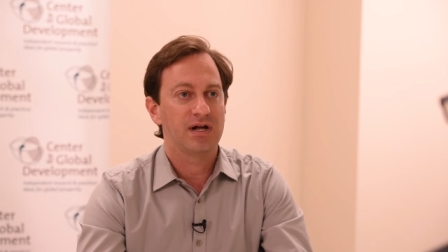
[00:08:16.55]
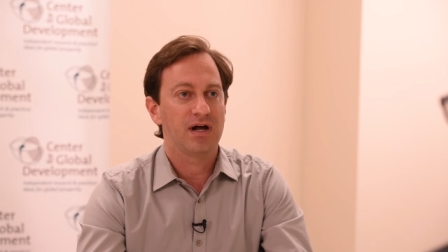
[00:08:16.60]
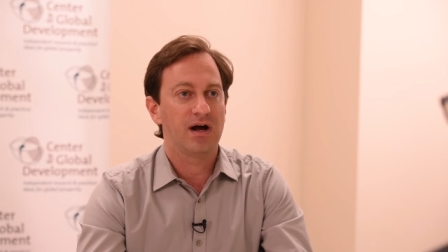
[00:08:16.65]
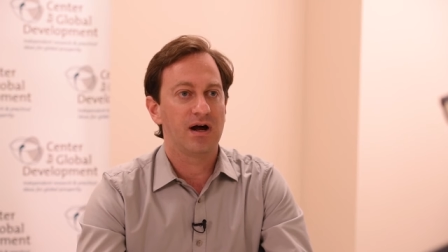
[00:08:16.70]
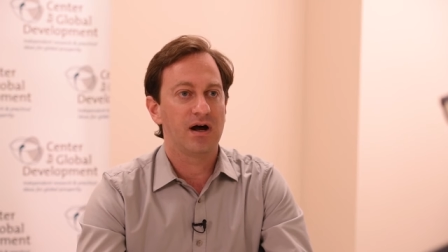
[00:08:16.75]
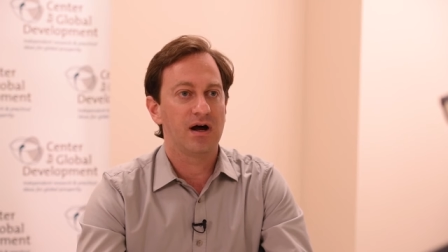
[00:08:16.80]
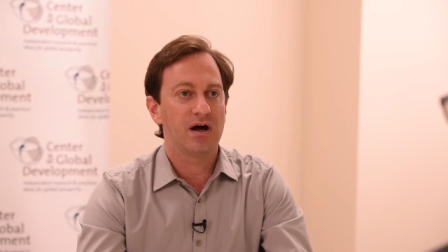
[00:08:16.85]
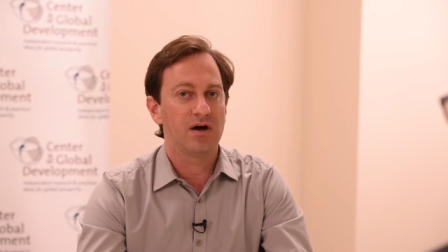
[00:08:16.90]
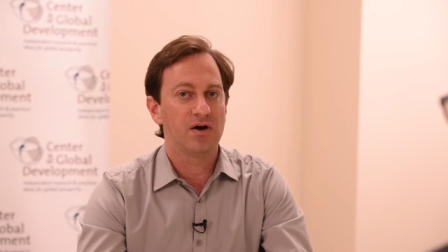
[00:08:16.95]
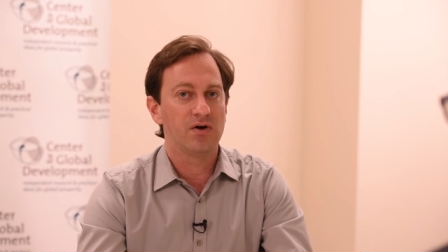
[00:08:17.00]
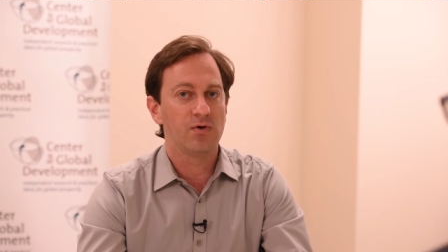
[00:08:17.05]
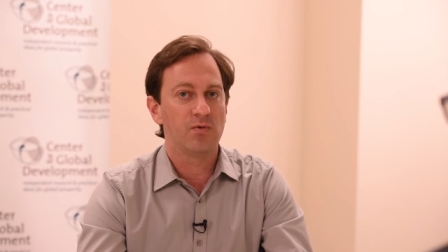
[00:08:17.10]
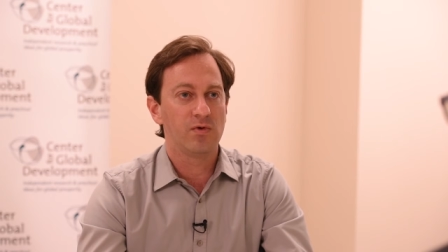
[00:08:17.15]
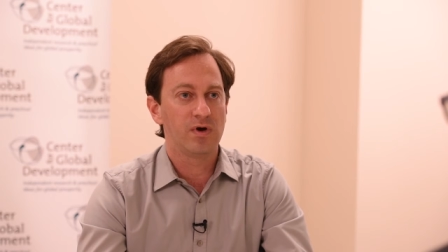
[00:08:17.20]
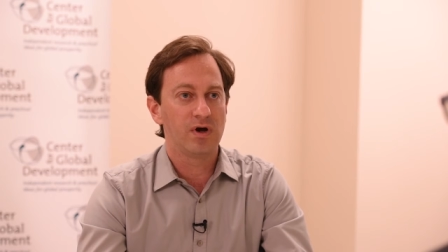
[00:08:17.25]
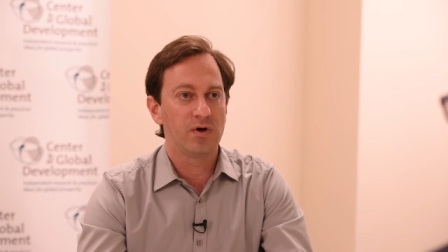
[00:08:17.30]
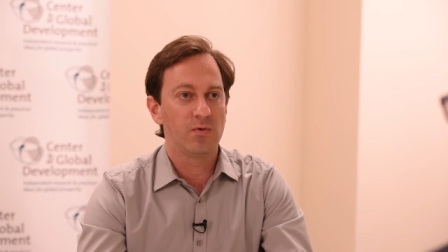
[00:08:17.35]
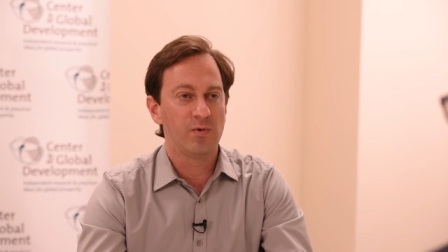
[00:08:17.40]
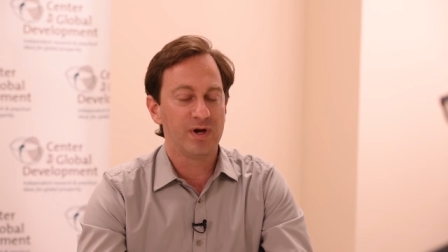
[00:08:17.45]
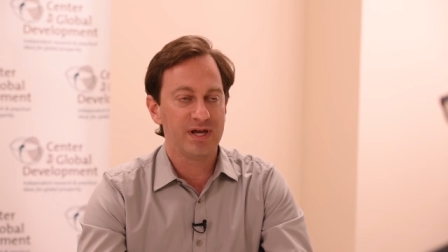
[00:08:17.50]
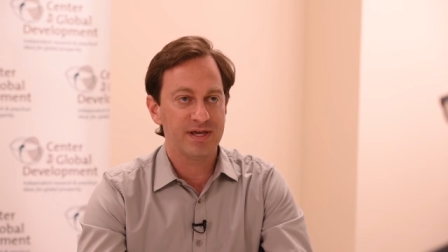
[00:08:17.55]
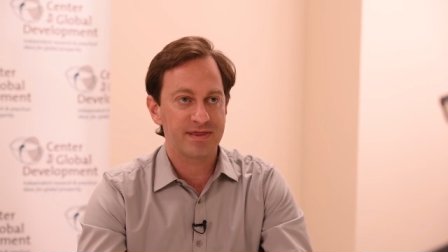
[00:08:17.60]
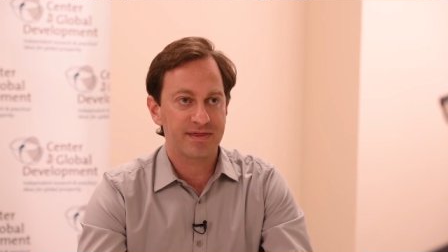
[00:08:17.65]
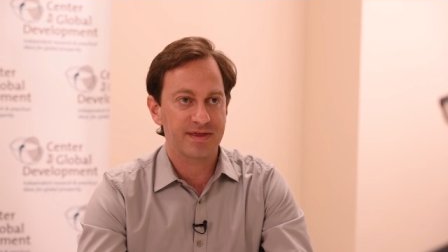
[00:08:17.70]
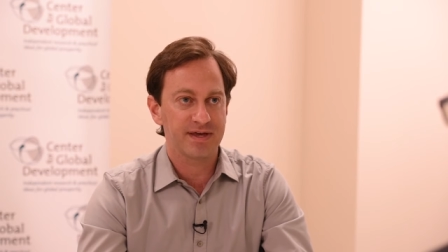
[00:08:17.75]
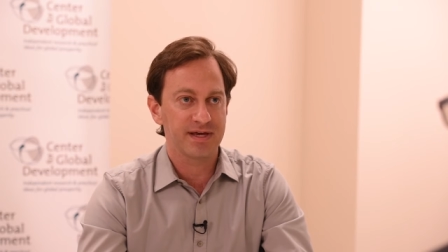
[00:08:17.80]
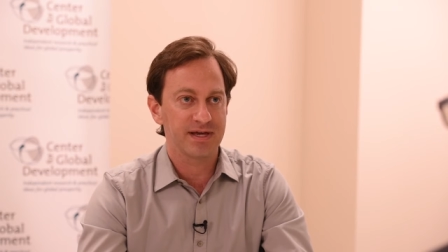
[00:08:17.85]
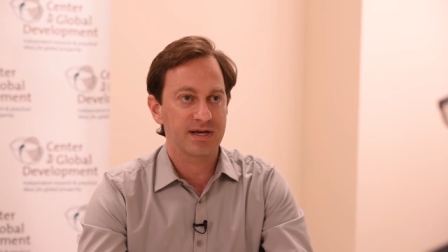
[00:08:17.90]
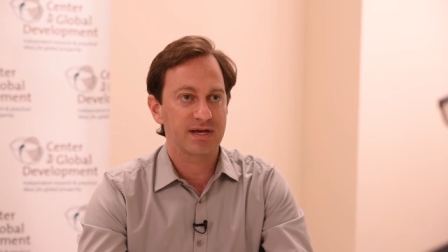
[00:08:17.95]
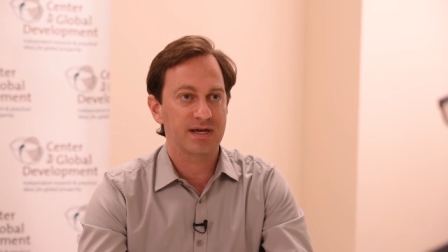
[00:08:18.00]
uh, we
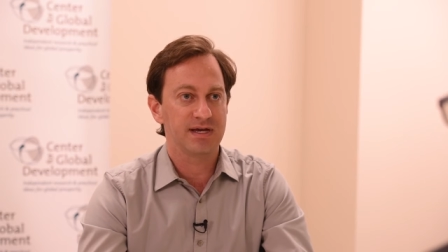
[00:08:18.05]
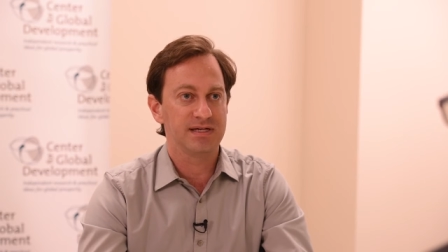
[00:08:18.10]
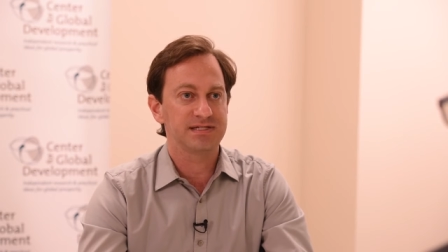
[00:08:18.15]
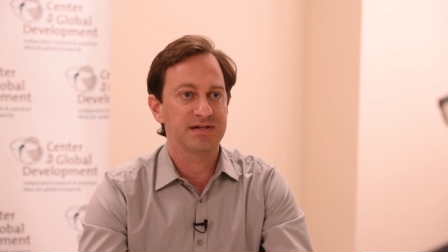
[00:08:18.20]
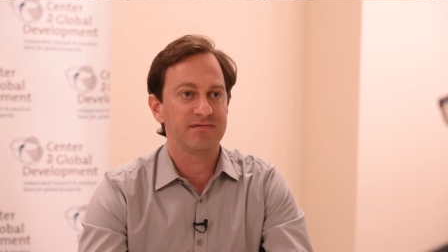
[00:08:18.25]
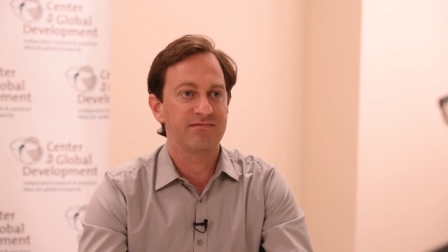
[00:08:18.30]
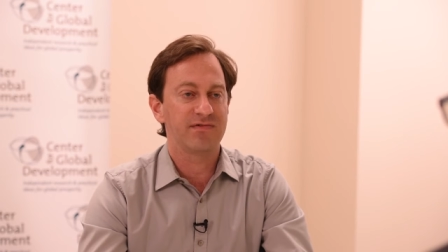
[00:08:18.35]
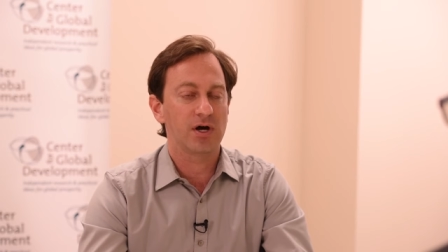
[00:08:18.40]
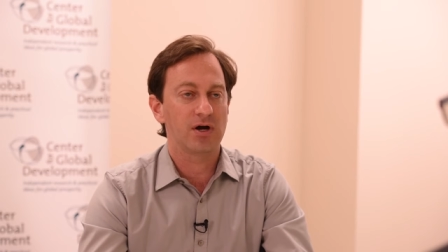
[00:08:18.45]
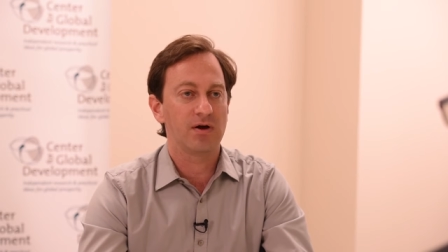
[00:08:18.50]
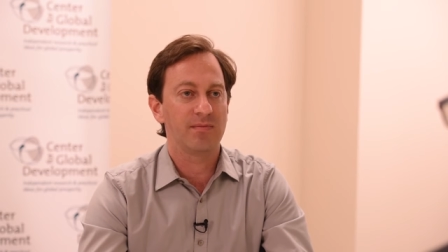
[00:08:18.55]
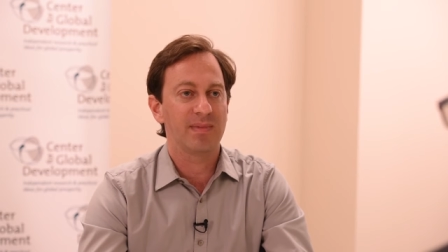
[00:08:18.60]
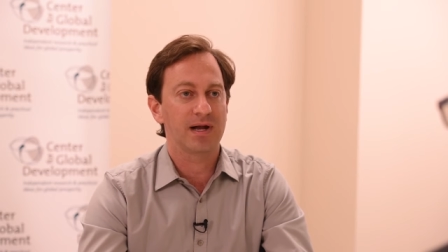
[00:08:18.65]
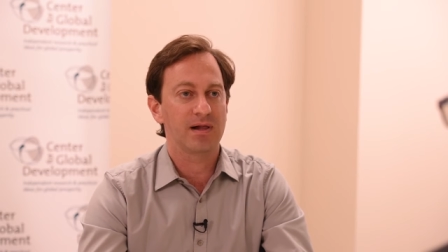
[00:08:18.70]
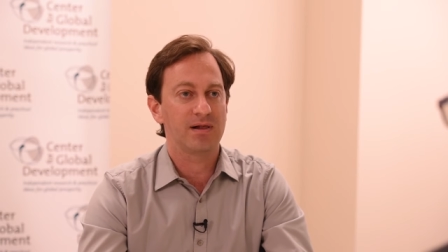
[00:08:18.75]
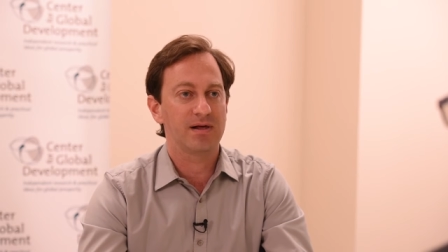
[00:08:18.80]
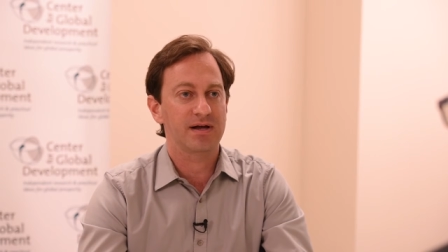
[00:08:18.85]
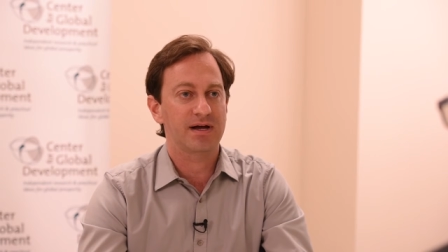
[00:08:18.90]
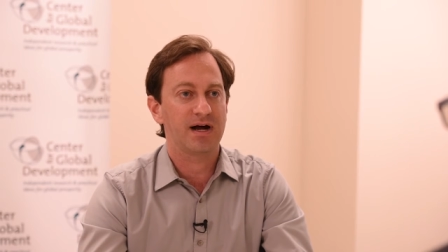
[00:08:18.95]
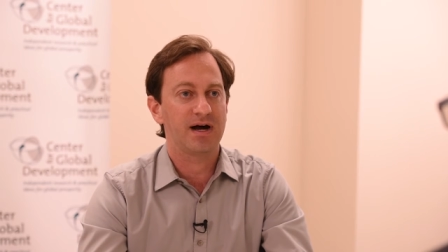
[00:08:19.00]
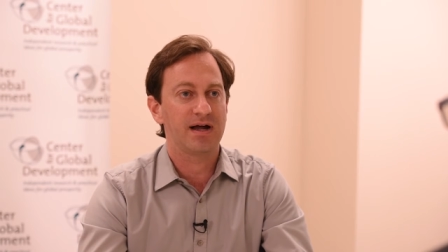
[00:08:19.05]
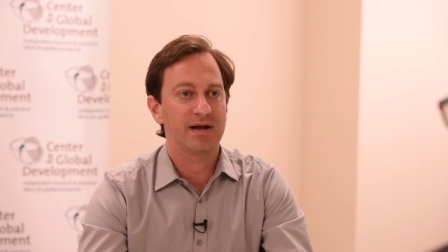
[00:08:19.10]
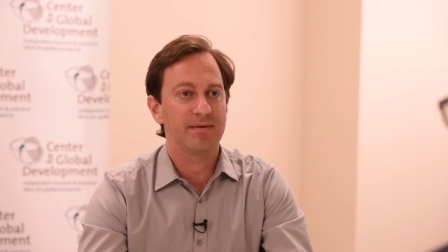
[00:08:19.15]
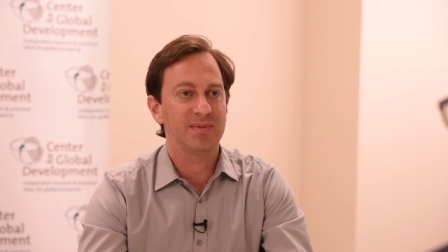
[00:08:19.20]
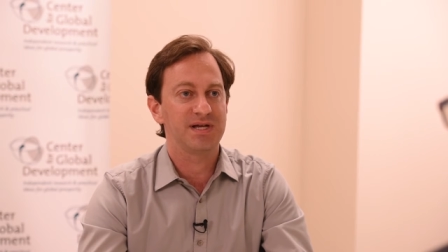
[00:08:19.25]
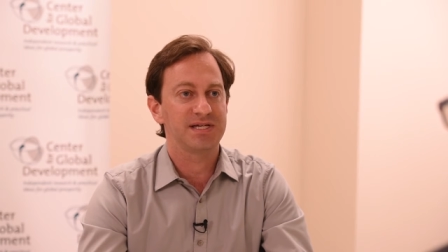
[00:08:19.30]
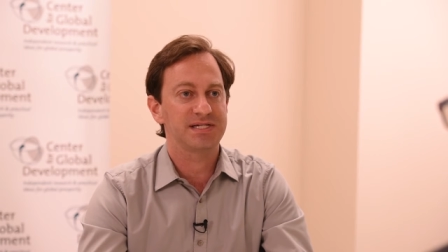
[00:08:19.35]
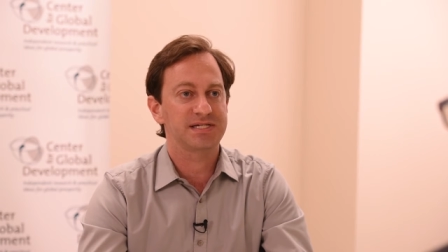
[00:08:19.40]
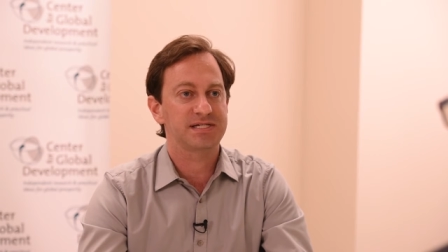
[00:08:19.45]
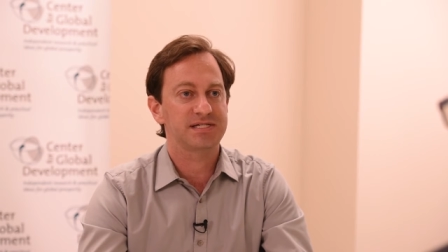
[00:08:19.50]
think as environmental
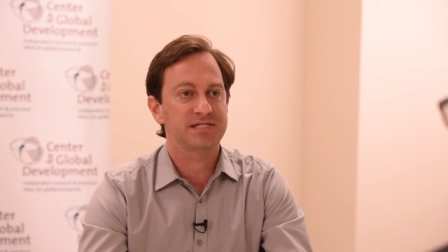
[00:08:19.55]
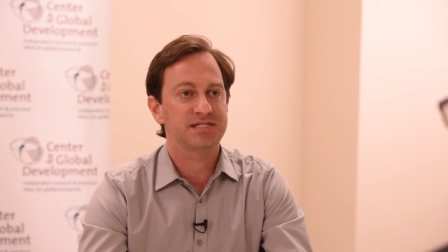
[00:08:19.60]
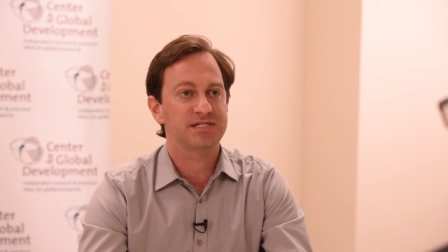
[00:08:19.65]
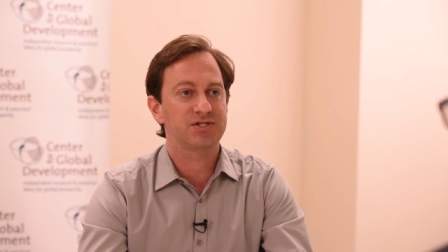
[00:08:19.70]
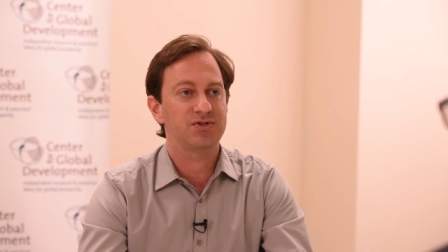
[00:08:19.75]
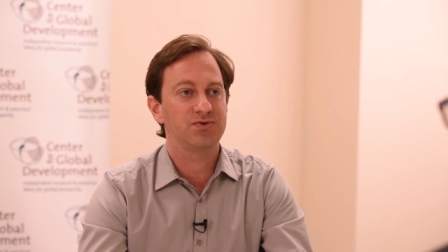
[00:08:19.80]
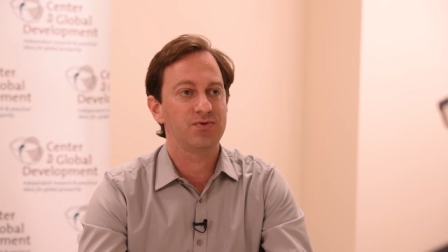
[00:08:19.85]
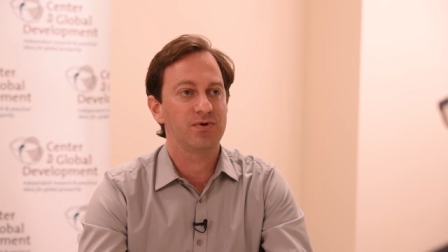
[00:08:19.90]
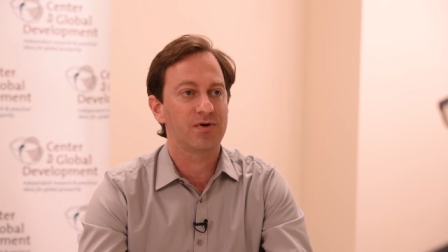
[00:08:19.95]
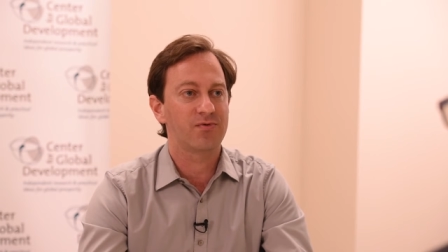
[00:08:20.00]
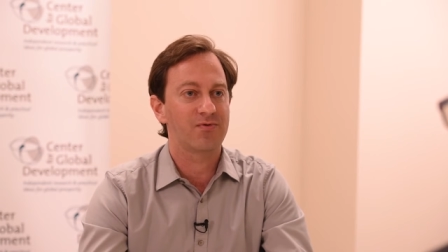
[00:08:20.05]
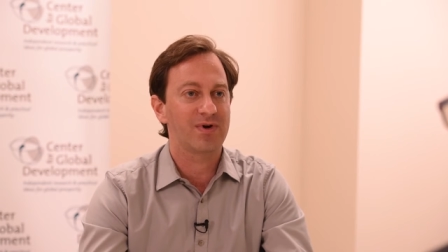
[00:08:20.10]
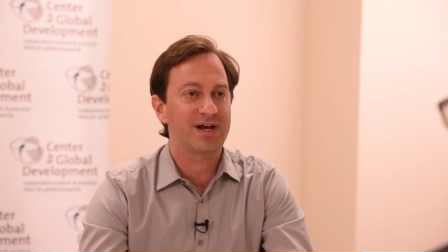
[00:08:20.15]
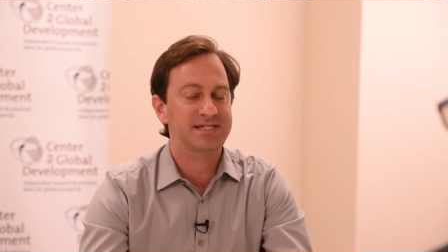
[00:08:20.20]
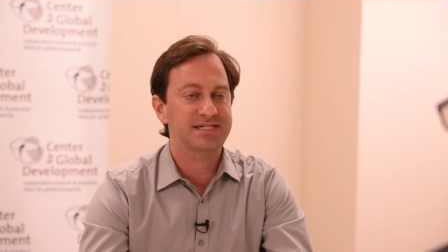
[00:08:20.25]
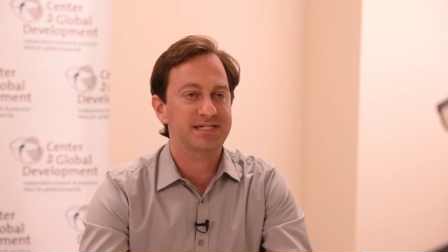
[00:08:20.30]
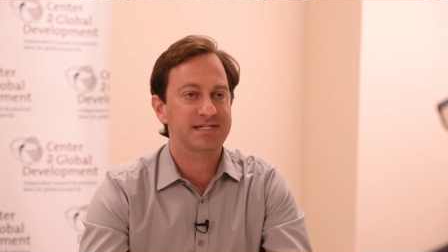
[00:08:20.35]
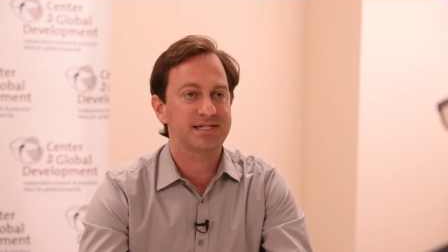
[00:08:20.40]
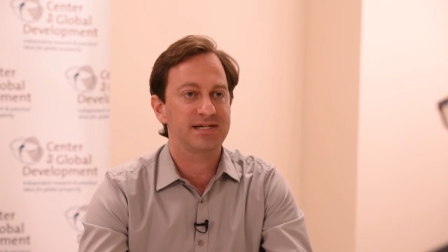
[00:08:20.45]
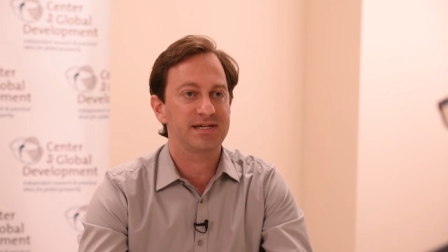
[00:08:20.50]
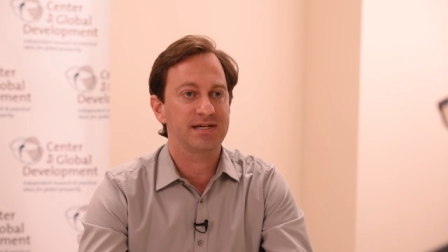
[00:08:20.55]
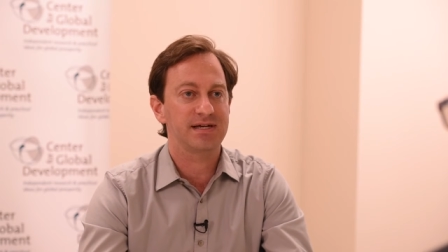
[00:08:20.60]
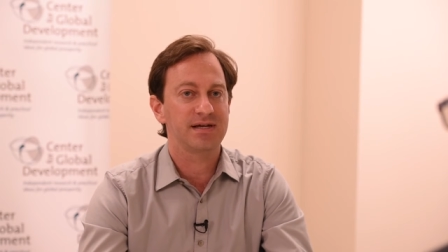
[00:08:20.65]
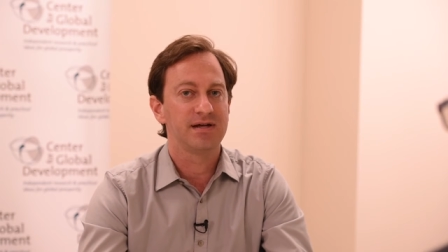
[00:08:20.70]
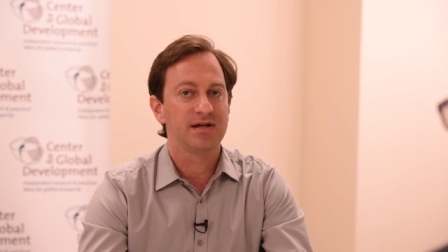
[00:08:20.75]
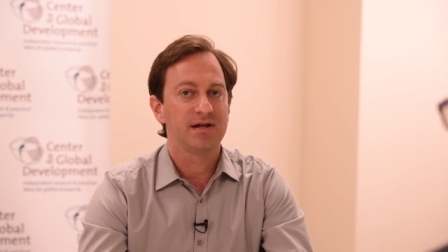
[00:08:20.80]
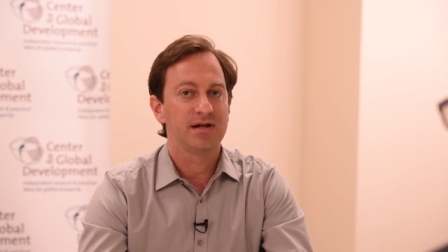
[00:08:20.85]
economists to arresting